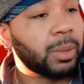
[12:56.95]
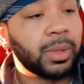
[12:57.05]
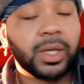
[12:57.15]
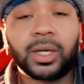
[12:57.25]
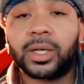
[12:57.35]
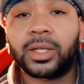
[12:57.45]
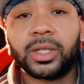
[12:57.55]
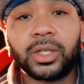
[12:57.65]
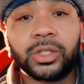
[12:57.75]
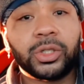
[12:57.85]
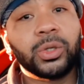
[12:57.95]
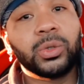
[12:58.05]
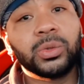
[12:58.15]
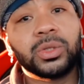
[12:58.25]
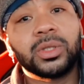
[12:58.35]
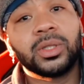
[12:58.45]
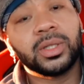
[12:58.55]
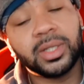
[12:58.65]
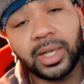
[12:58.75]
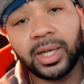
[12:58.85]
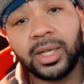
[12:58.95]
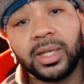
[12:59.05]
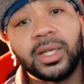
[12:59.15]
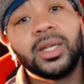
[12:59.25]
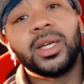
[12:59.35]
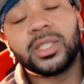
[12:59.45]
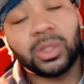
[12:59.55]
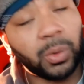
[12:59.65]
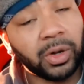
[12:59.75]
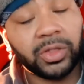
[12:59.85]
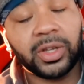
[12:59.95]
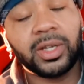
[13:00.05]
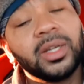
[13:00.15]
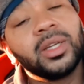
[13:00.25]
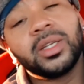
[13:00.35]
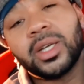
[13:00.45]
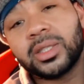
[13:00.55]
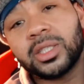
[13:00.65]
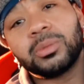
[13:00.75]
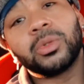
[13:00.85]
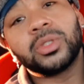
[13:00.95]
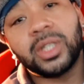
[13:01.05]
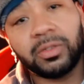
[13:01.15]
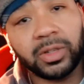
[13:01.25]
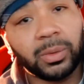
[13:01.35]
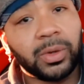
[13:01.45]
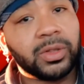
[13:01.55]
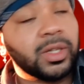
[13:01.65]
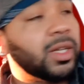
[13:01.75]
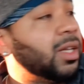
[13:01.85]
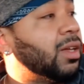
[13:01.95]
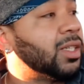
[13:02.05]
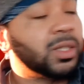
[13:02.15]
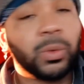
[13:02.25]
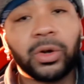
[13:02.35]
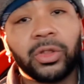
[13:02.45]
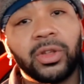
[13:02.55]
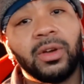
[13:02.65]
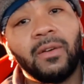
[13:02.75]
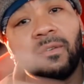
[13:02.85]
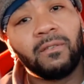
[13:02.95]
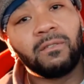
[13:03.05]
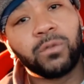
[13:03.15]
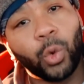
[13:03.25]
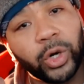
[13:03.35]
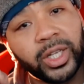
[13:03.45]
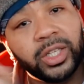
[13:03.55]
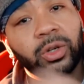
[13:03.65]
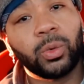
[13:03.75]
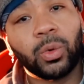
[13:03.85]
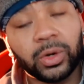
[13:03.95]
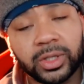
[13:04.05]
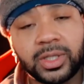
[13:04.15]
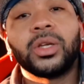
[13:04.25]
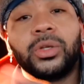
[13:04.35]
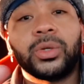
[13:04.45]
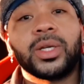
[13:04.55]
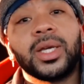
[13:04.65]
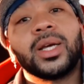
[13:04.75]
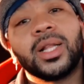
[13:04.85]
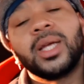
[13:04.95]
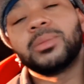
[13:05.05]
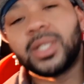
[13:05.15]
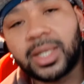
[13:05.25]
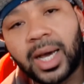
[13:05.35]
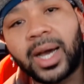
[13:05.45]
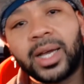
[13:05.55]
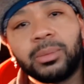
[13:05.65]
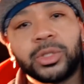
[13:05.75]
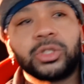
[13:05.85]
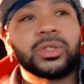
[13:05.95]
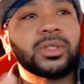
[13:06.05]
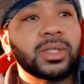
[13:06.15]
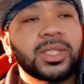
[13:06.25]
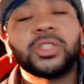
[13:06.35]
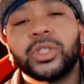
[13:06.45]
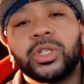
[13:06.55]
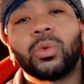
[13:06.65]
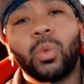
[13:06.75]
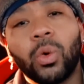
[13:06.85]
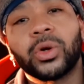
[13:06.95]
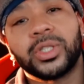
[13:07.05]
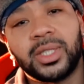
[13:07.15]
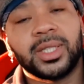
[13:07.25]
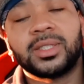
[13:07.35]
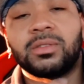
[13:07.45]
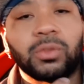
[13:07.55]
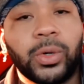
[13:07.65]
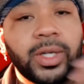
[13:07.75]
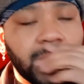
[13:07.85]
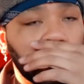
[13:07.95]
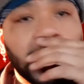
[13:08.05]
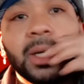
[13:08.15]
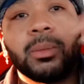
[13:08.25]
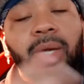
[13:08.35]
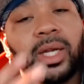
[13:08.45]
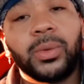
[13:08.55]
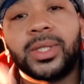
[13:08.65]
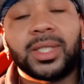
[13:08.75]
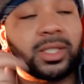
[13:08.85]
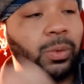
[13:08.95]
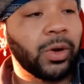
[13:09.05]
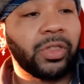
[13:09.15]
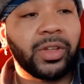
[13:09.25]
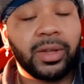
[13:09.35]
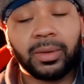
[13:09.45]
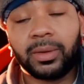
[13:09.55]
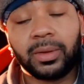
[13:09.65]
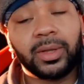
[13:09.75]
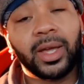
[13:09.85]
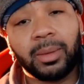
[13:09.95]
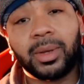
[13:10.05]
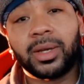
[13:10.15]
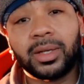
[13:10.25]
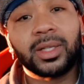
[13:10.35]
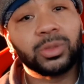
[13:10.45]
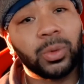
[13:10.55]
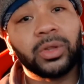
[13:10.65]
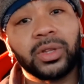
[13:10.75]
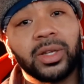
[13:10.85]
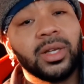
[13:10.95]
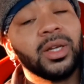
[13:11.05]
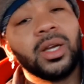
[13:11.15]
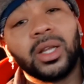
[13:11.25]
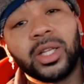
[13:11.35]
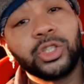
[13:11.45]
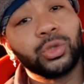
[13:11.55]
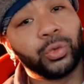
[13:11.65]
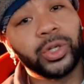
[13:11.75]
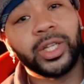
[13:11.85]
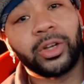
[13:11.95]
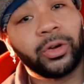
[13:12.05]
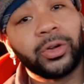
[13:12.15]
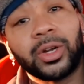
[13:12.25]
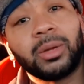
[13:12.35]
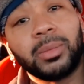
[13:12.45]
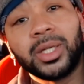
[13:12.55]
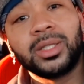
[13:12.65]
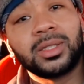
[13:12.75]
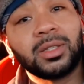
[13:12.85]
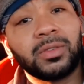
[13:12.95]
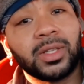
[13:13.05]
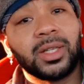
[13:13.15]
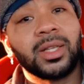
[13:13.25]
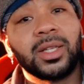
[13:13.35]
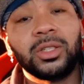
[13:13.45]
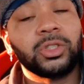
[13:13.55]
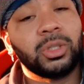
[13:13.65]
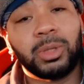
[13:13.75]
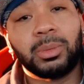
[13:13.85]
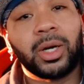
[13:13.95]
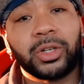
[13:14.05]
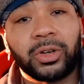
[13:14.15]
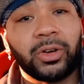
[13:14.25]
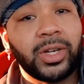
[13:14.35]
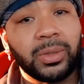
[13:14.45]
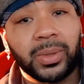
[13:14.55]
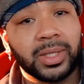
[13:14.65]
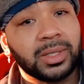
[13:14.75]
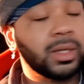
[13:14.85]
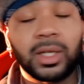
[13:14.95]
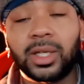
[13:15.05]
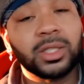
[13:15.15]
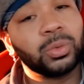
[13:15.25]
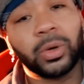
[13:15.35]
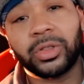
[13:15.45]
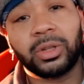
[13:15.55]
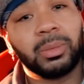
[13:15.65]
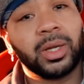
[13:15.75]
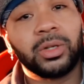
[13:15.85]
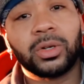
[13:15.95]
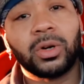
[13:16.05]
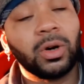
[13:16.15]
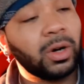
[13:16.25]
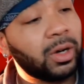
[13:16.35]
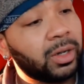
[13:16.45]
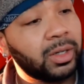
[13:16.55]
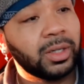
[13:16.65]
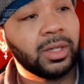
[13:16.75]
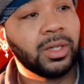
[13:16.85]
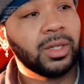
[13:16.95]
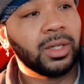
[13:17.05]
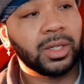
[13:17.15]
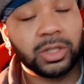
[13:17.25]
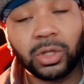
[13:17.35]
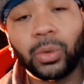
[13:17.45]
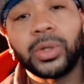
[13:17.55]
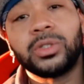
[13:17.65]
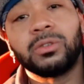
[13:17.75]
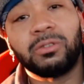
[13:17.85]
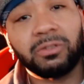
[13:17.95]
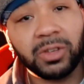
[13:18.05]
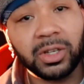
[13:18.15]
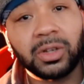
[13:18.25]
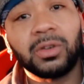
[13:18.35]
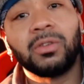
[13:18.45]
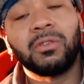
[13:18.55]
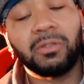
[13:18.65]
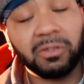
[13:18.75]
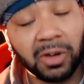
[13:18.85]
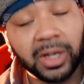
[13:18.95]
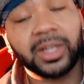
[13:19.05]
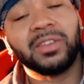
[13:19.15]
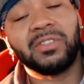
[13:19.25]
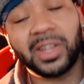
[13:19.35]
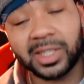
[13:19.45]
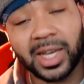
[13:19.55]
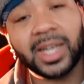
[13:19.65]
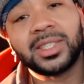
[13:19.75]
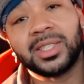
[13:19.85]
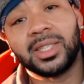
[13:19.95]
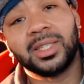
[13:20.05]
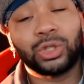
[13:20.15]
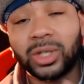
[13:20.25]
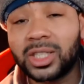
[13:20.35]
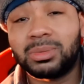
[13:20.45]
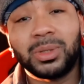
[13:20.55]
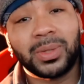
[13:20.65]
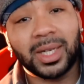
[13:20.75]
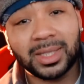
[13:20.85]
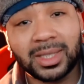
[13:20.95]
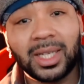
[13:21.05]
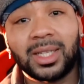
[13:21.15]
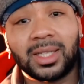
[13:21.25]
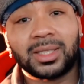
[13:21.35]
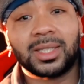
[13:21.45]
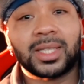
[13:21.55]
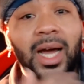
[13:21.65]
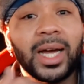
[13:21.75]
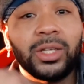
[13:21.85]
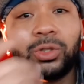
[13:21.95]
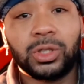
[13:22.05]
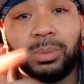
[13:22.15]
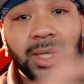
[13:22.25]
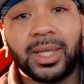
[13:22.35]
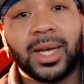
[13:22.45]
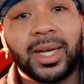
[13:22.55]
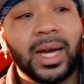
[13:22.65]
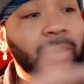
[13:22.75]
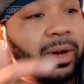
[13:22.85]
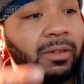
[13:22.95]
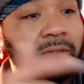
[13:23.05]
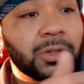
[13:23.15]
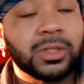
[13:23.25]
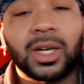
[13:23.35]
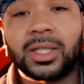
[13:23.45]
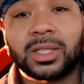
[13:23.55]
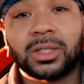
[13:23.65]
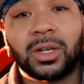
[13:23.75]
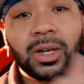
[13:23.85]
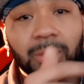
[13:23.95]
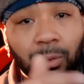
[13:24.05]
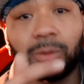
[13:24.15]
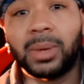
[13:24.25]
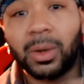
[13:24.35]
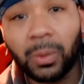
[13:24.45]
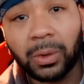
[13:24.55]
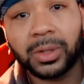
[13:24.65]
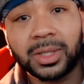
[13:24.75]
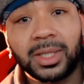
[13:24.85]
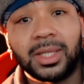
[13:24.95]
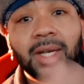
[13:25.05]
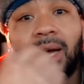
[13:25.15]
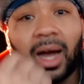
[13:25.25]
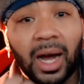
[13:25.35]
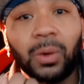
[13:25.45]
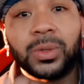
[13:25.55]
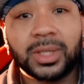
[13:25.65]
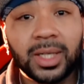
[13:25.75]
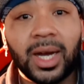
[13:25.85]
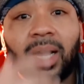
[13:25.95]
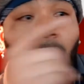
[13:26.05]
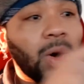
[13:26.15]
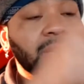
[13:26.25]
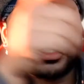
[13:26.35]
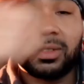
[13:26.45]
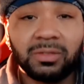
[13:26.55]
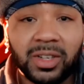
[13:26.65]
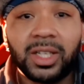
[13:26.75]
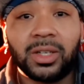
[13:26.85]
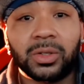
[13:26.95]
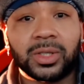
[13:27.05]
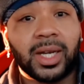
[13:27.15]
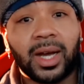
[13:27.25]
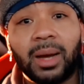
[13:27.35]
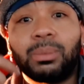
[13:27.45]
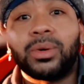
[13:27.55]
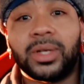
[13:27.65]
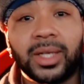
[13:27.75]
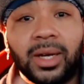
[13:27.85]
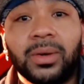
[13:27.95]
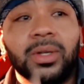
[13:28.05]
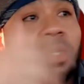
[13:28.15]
But tunes, get it. Is it worth it? Yes, it's most definitely worth it. Is it worth voiding your warranty? You can get claims denied, but essentially your warranty isn't voided. But anyways, is it worth it? Yeah, man, it's worth it. Unless you're really hurting on money and stuff like that, then you shouldn't be modding your car anyways. It's worth it, man. Your car is going to feel fucking fantastic. Trust me when I say this, because I used to be that guy. When I first got this car and with my warranty, I was the guy watching videos like I'm putting out.